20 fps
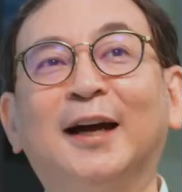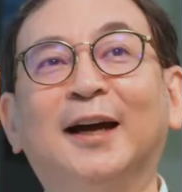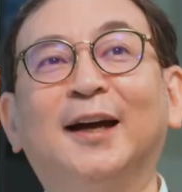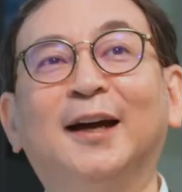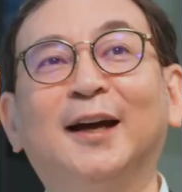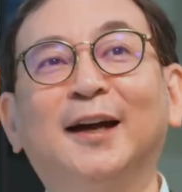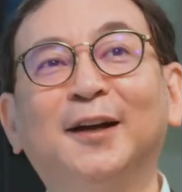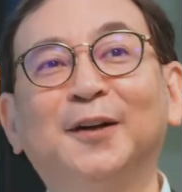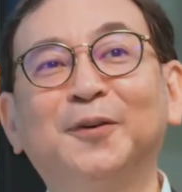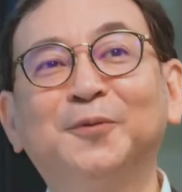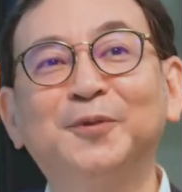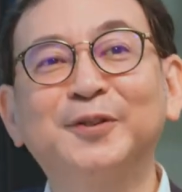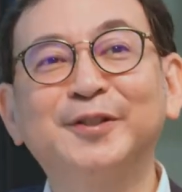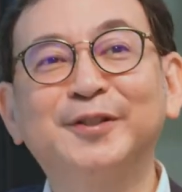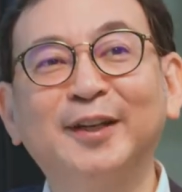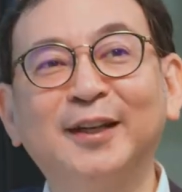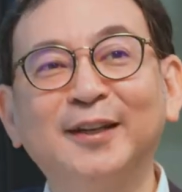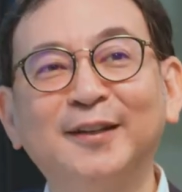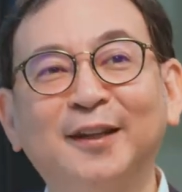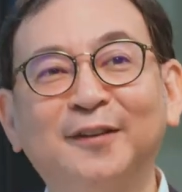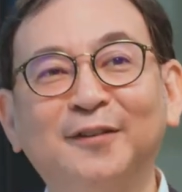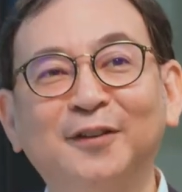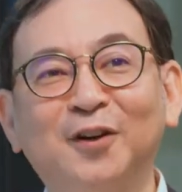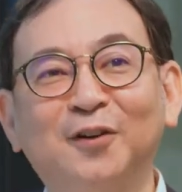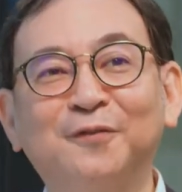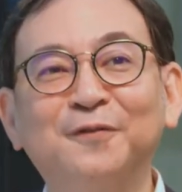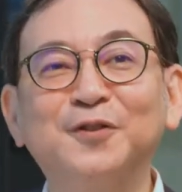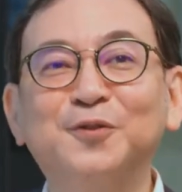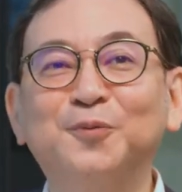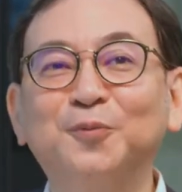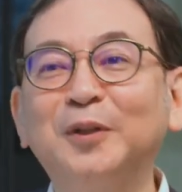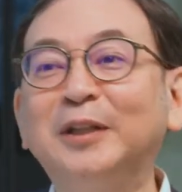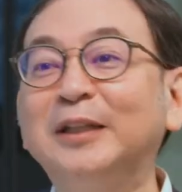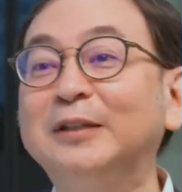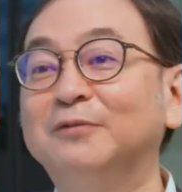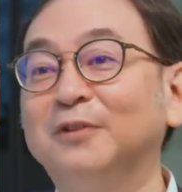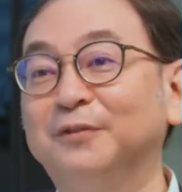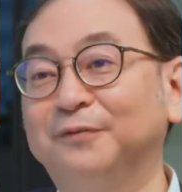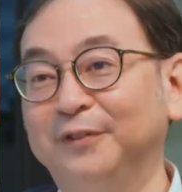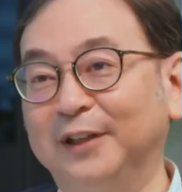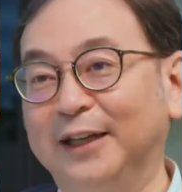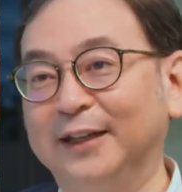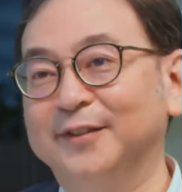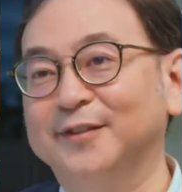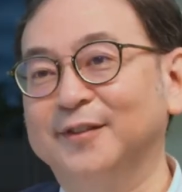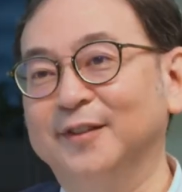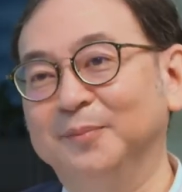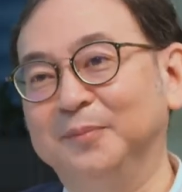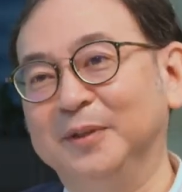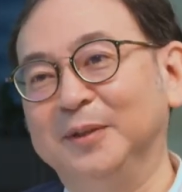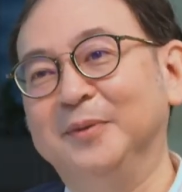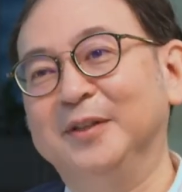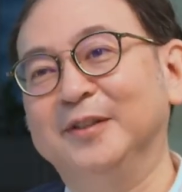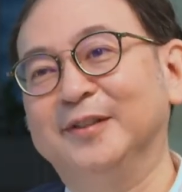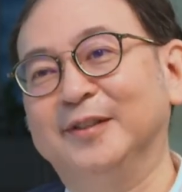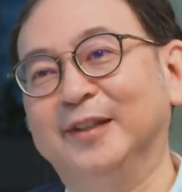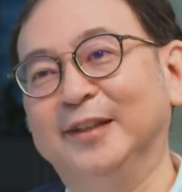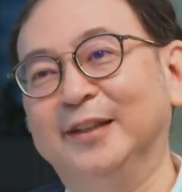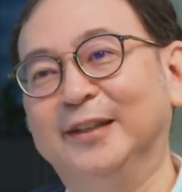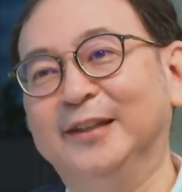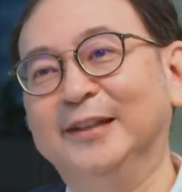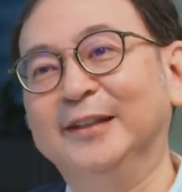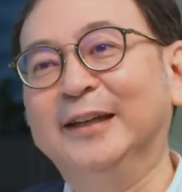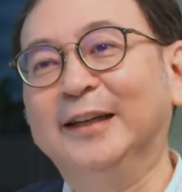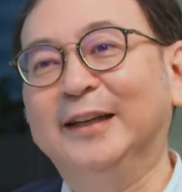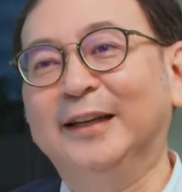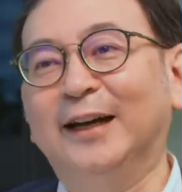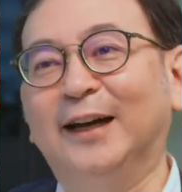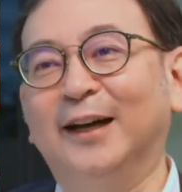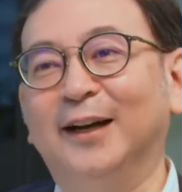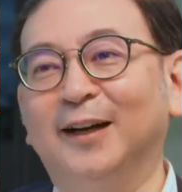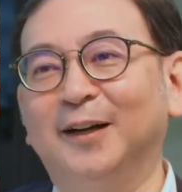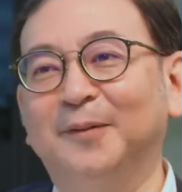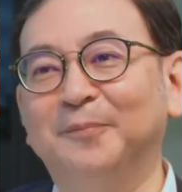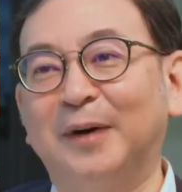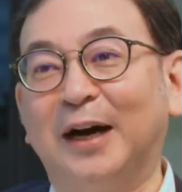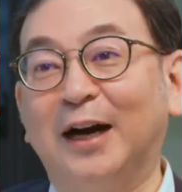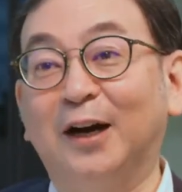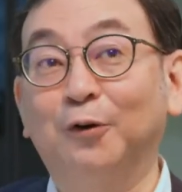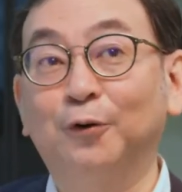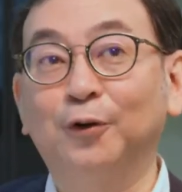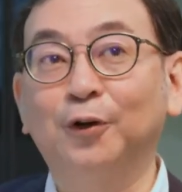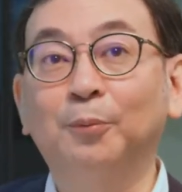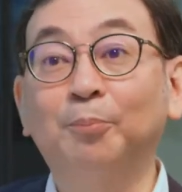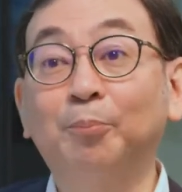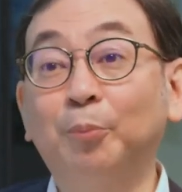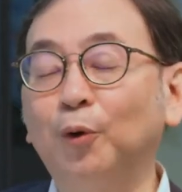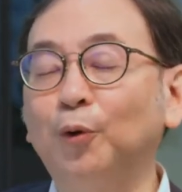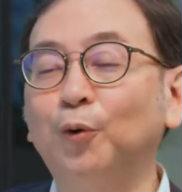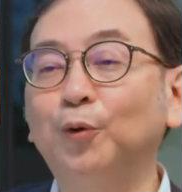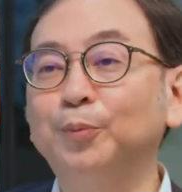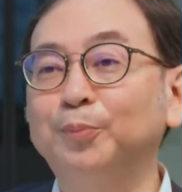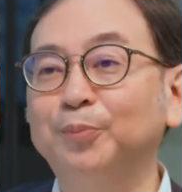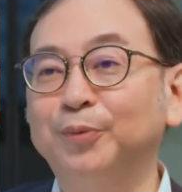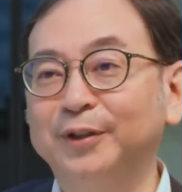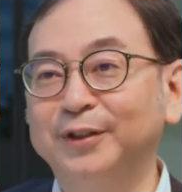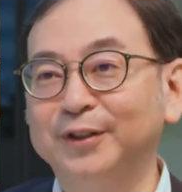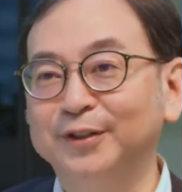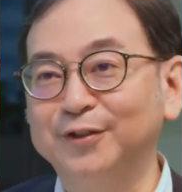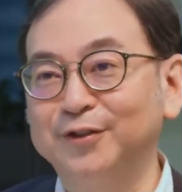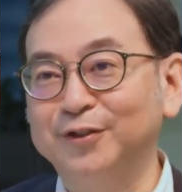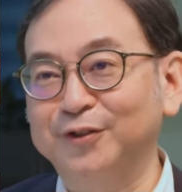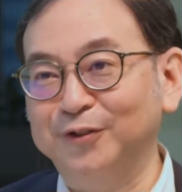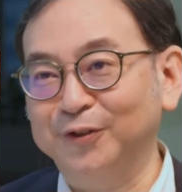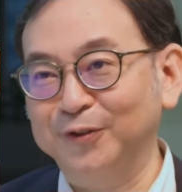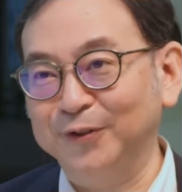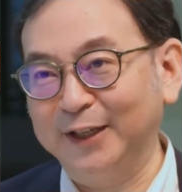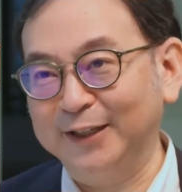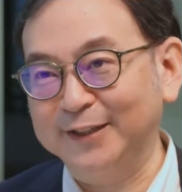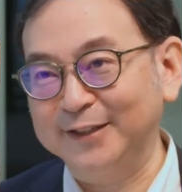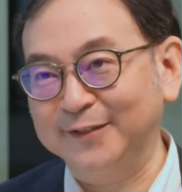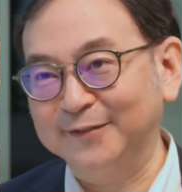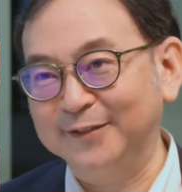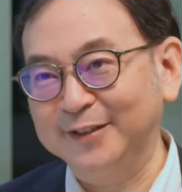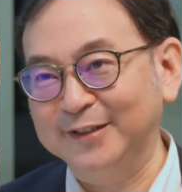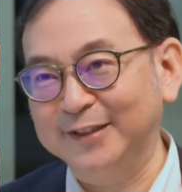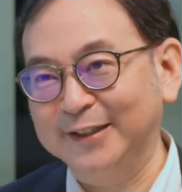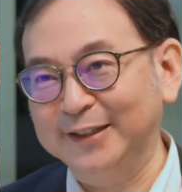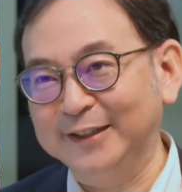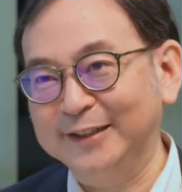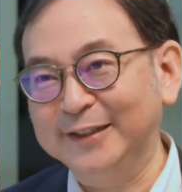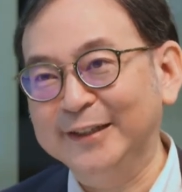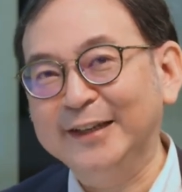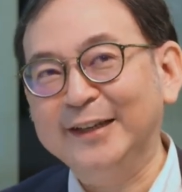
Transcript: I would say that the office really reflects the BBC, um, our bold British creativity.